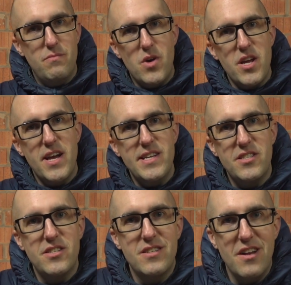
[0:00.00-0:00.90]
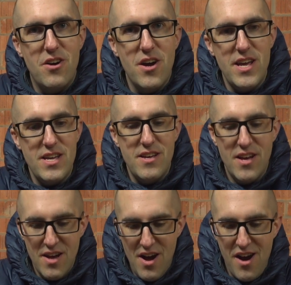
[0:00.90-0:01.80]
In my case, I
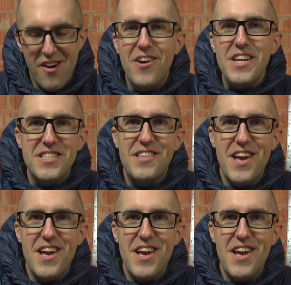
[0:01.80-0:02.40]
liked